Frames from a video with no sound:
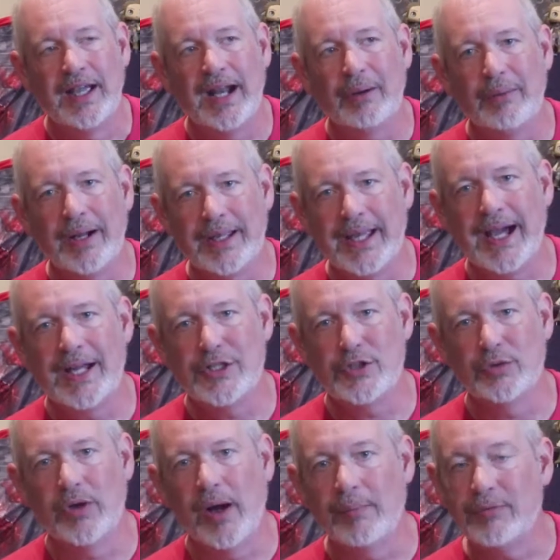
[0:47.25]
and I want to catch
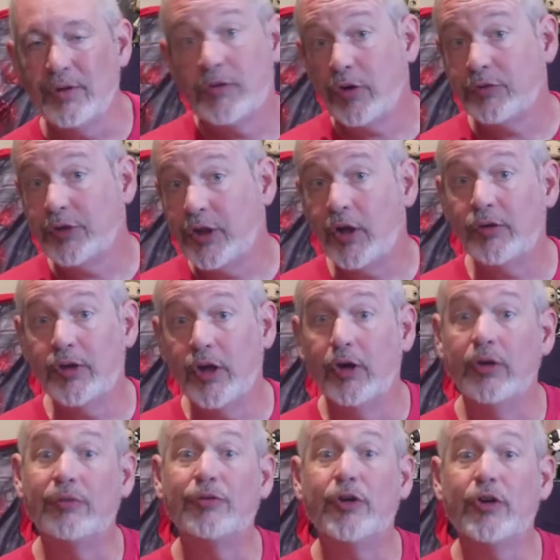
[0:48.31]
you up. So, so if you don't
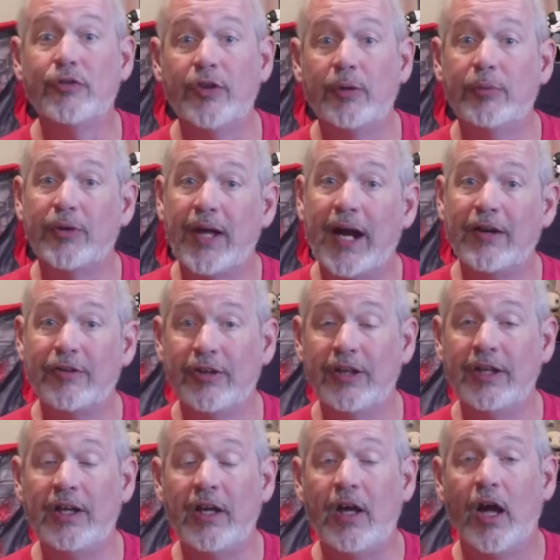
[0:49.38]
know, the first film was
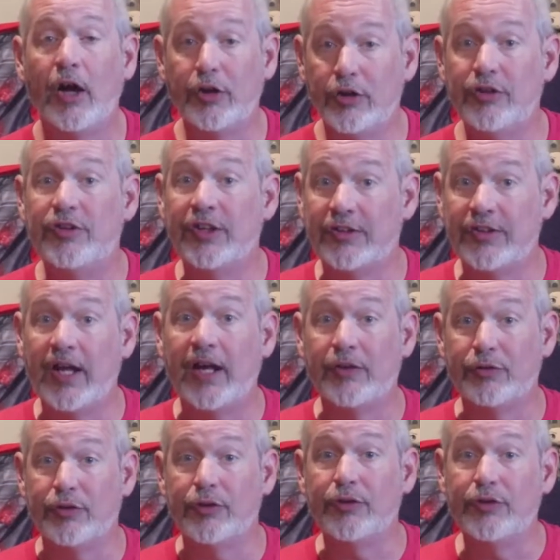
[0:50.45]
actually a good success
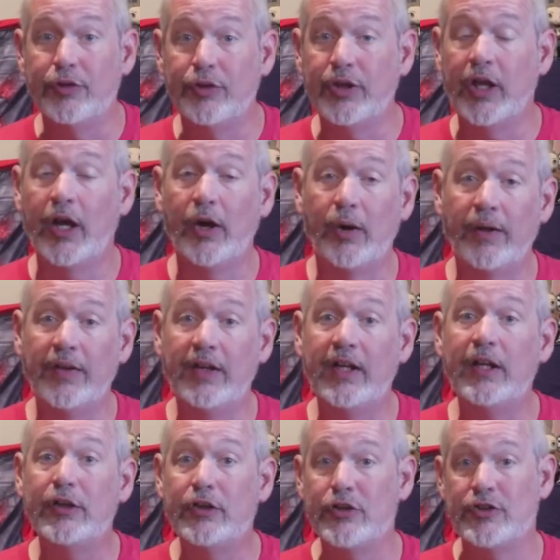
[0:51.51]
for the studio, and they
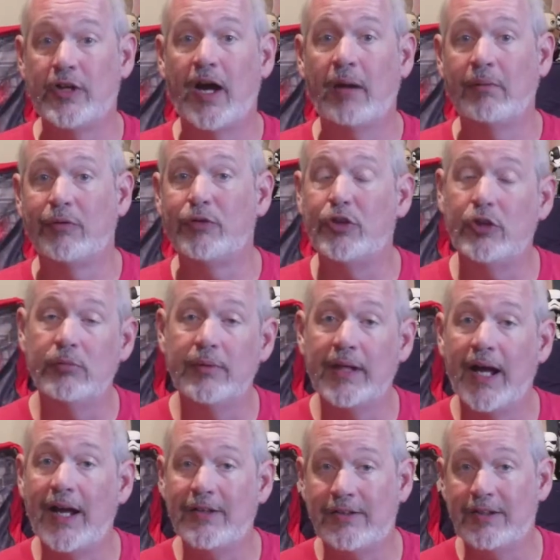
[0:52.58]
did a good job of
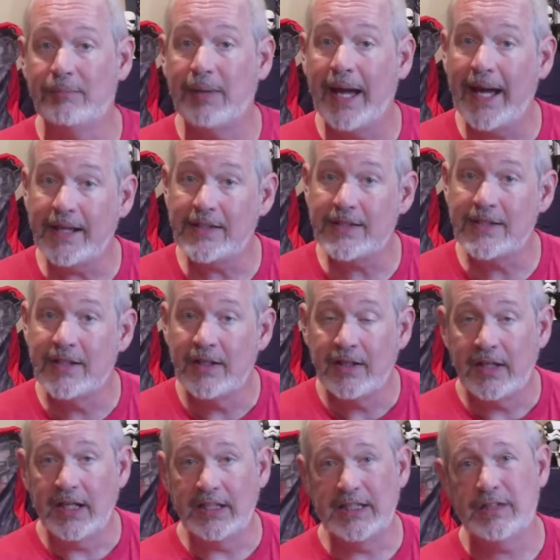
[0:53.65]
humanizing pets
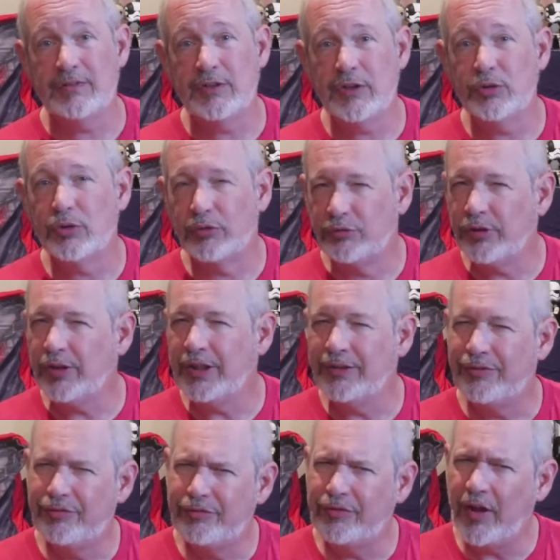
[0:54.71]
and giving you a really
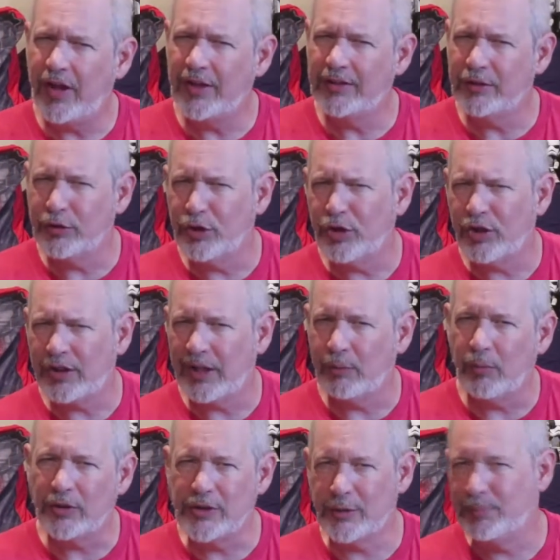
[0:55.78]
fun look at
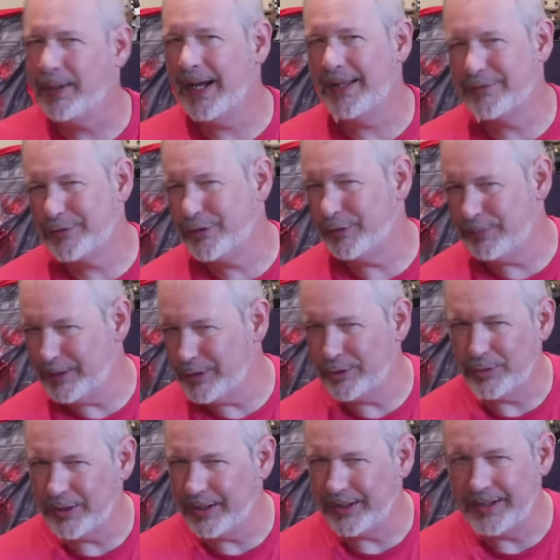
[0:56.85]
what your pets could be
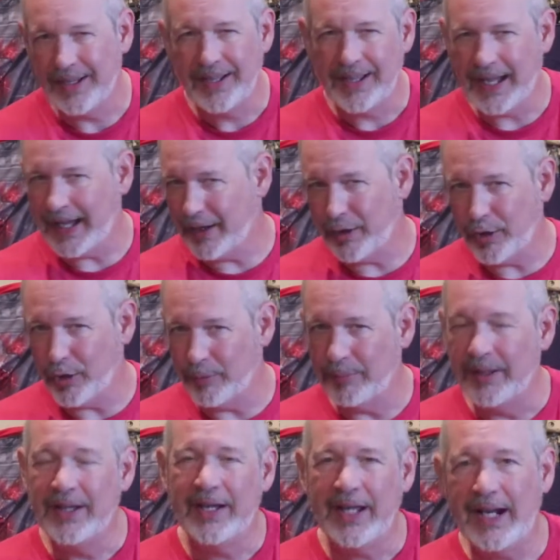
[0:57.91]
doing at home.
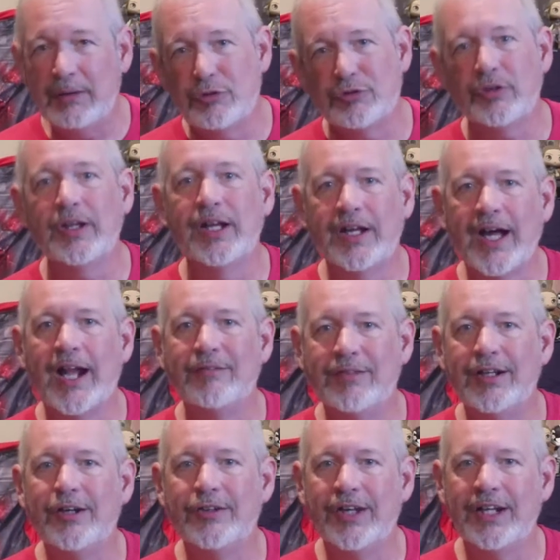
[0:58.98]
And it was really a kind of
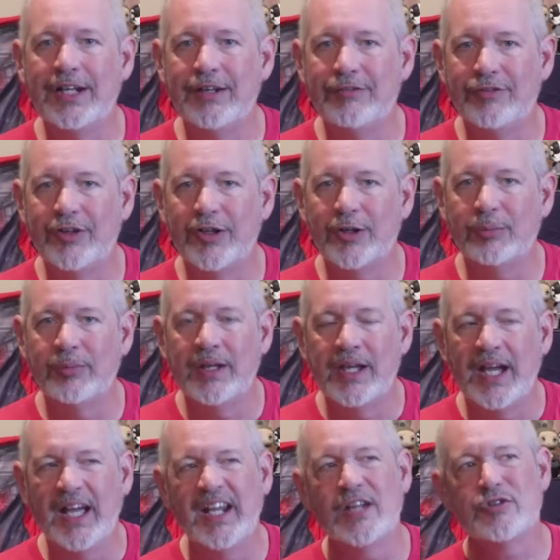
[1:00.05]
entertaining film,
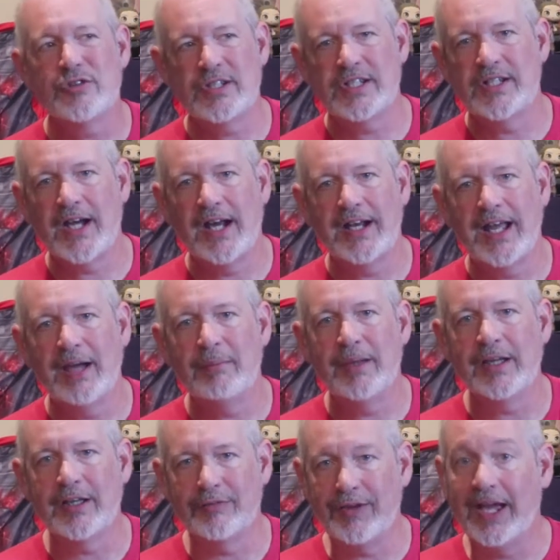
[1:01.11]
an interesting
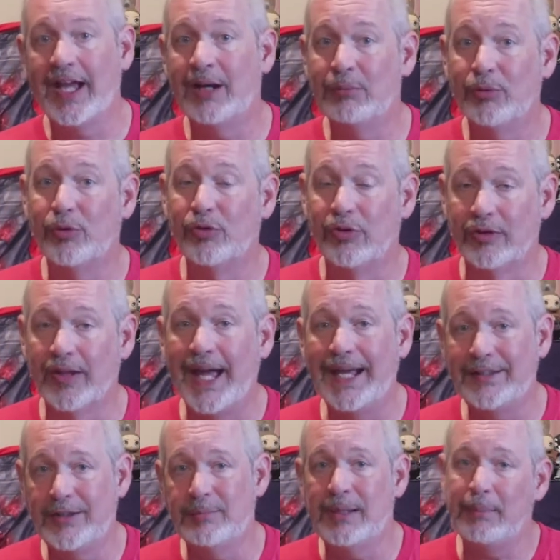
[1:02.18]
dynamic of animals
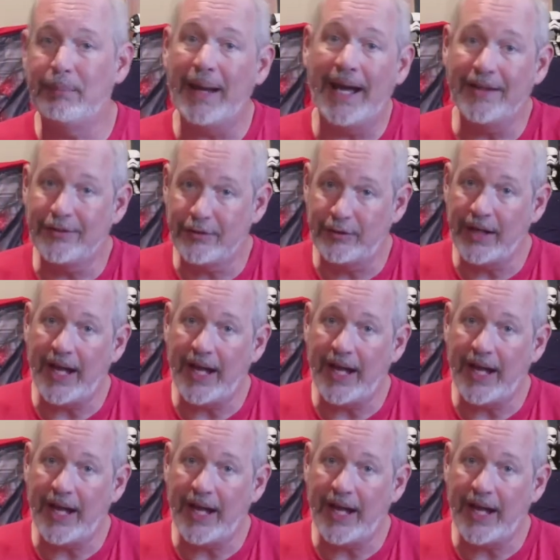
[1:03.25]
like to be pets or